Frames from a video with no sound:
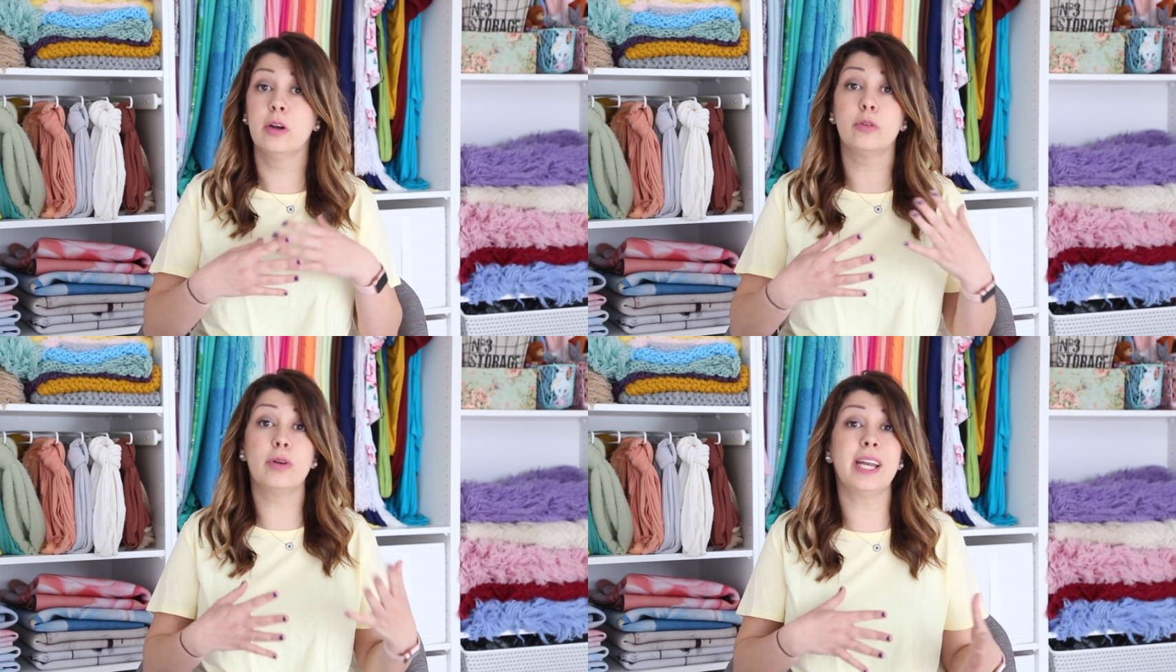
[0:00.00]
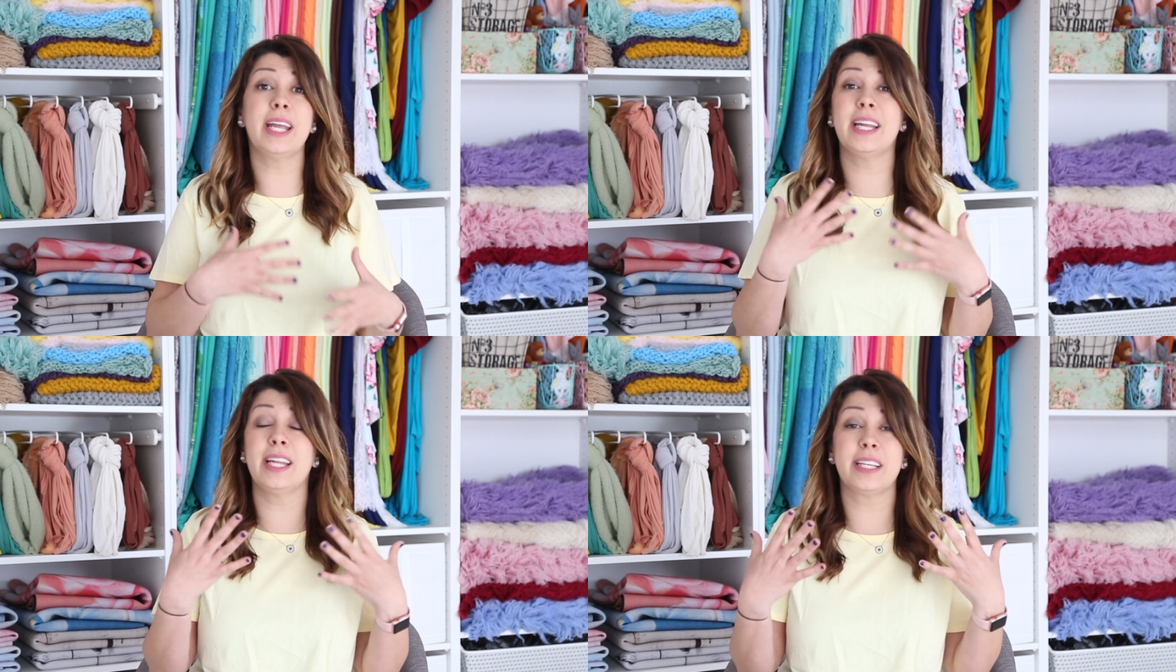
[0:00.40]

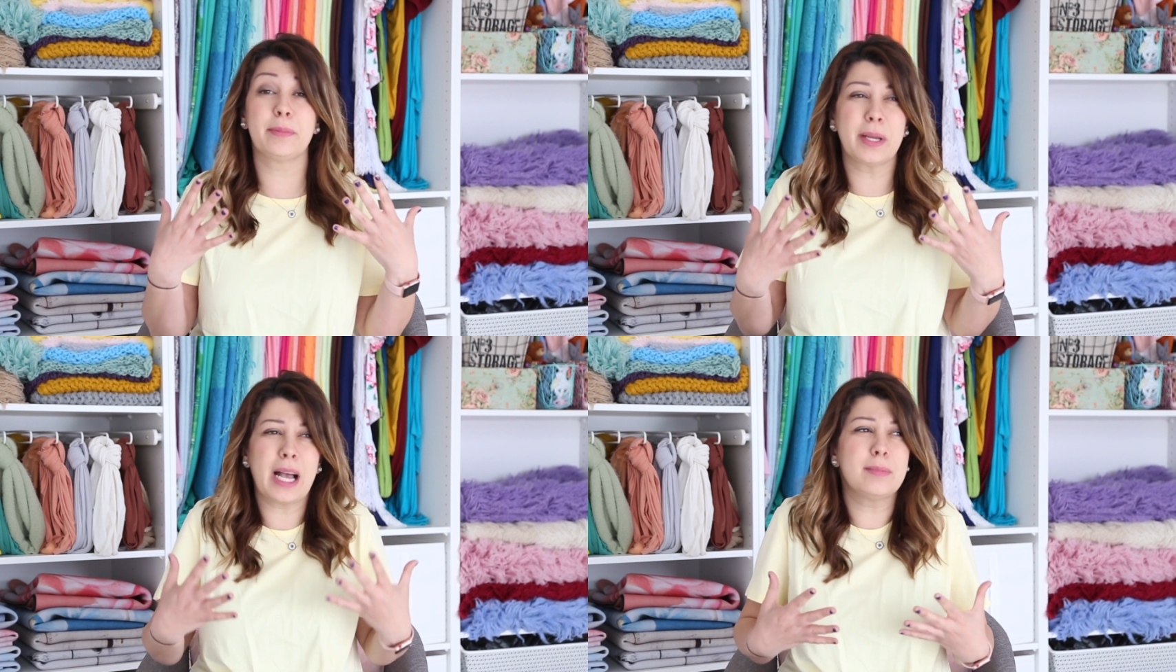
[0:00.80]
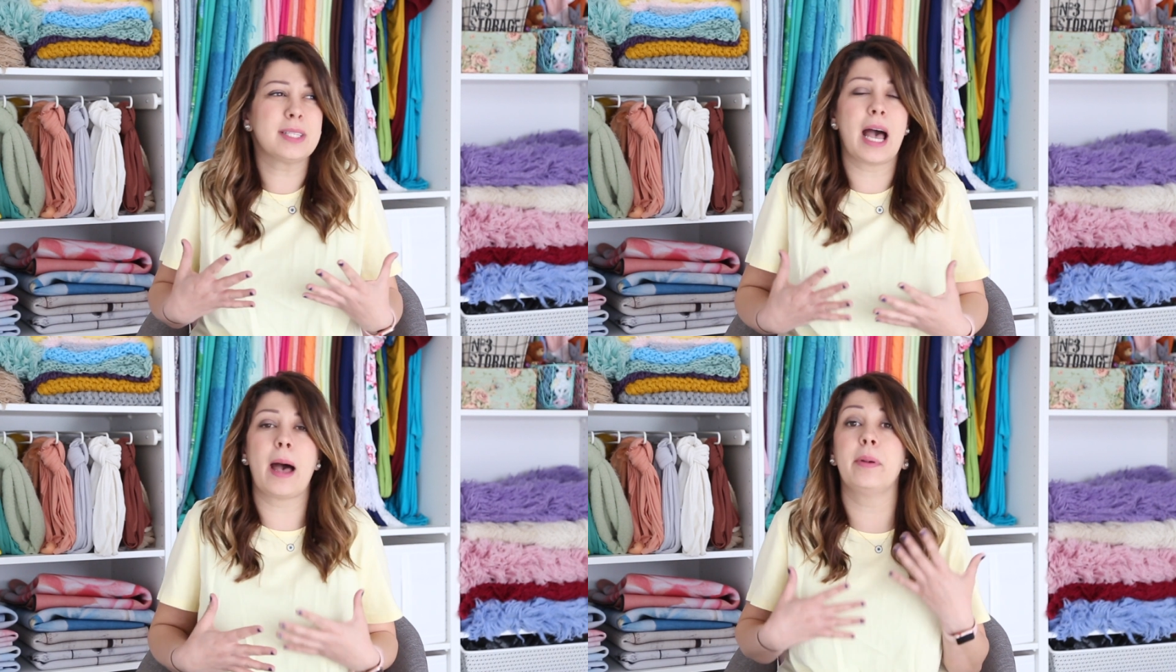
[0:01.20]
ready, and it
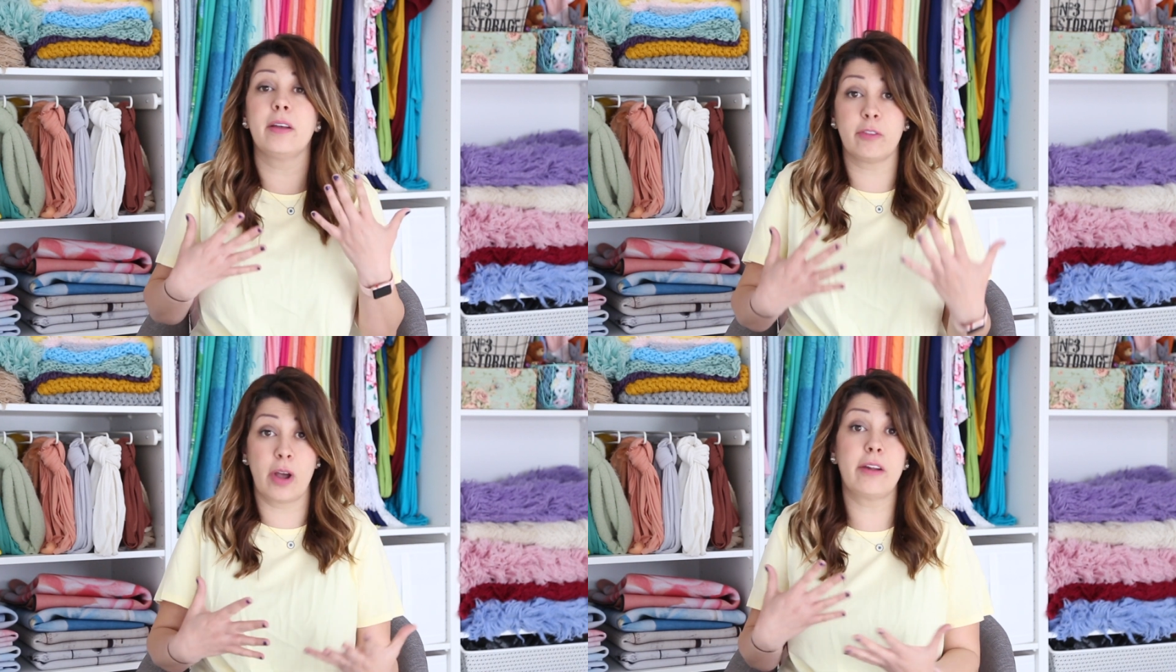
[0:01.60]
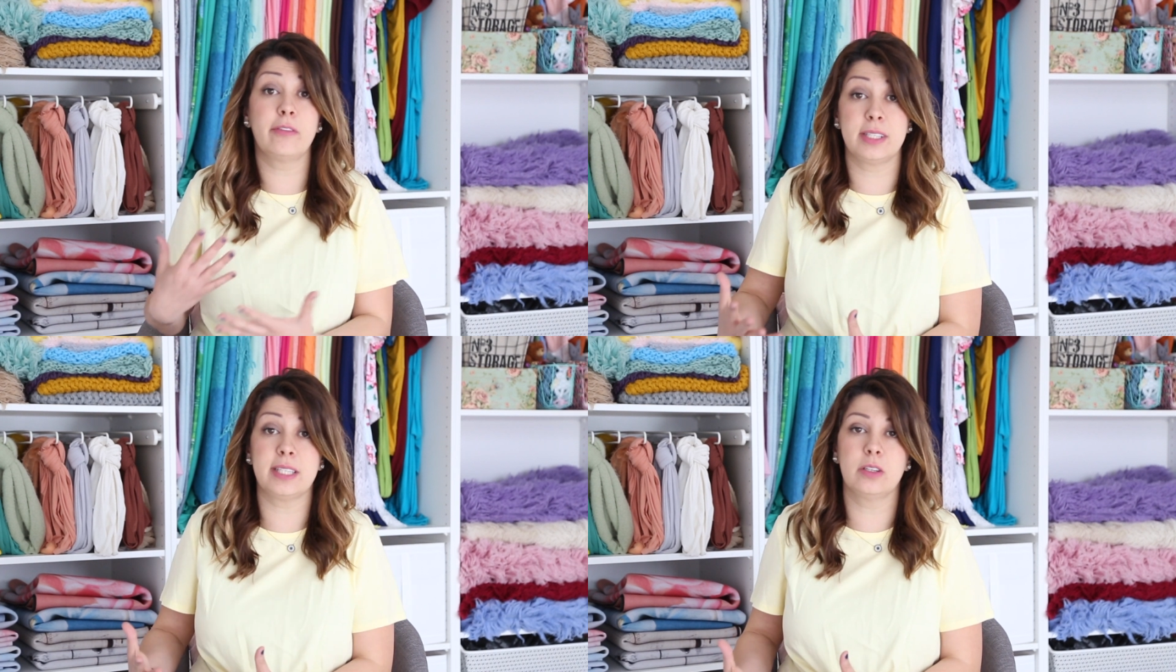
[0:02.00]
becomes a habit for
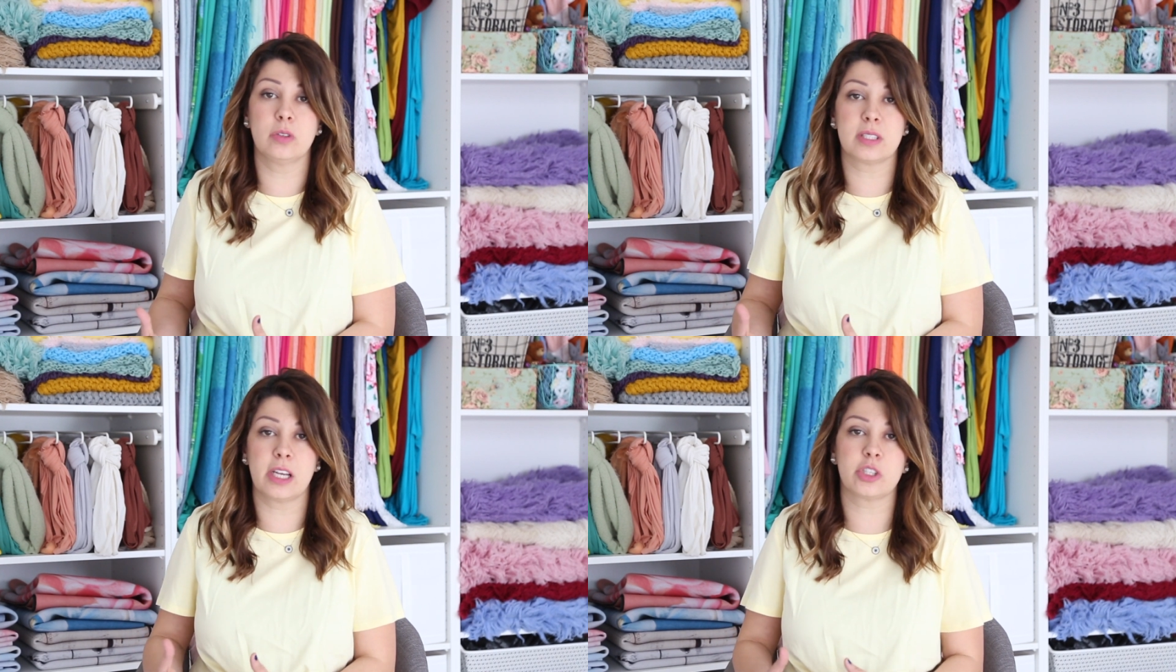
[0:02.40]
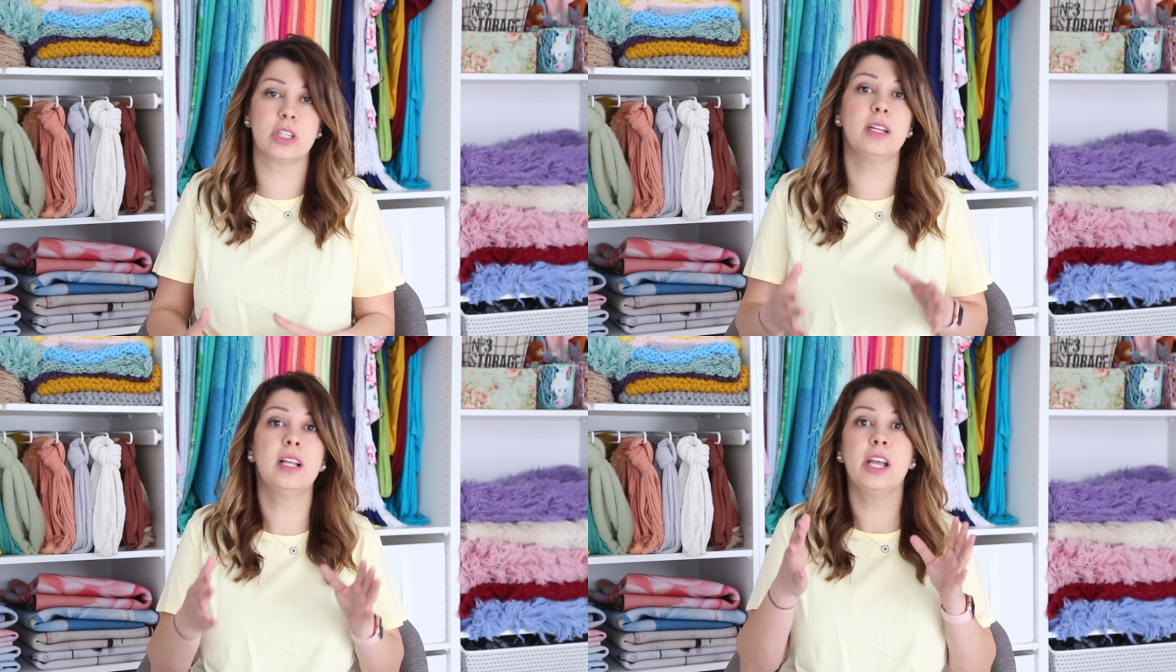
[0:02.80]
every single
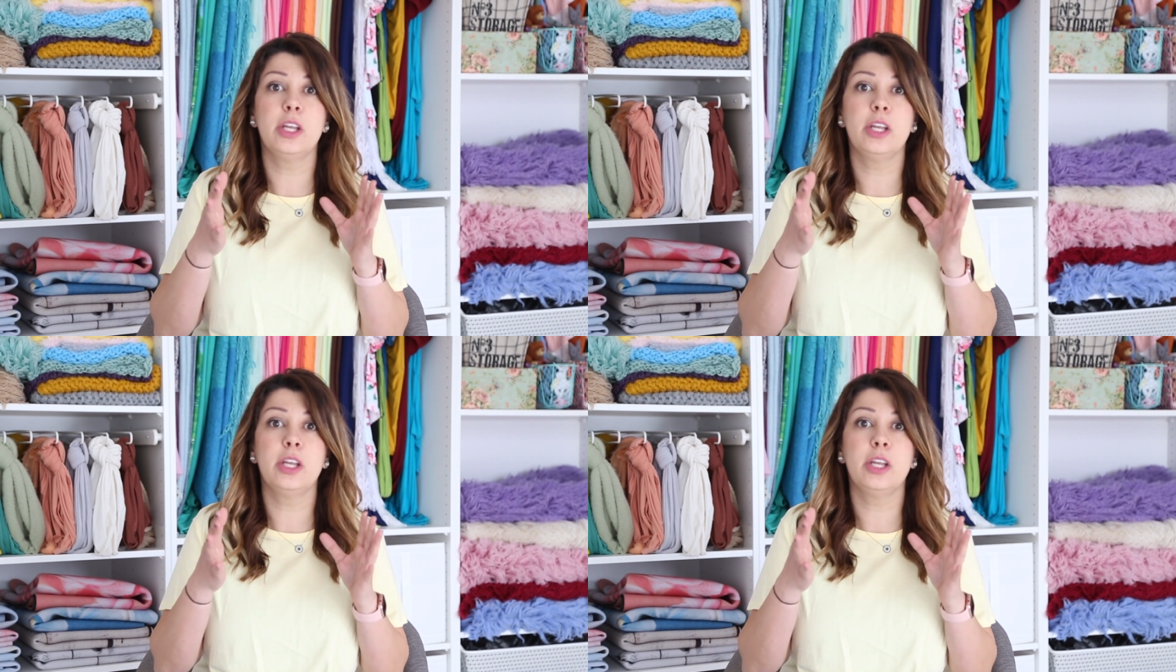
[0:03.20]
session,